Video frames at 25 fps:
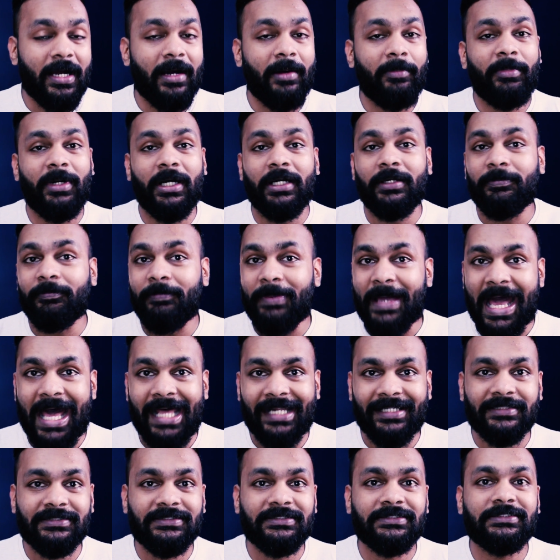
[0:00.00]
among
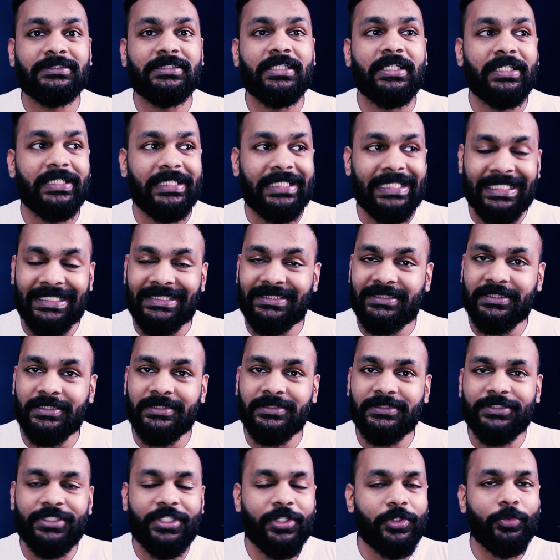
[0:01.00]
parents,
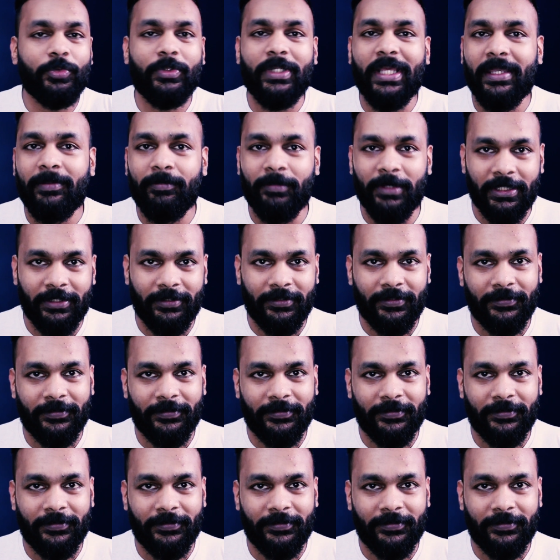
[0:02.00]
teachers, you name it.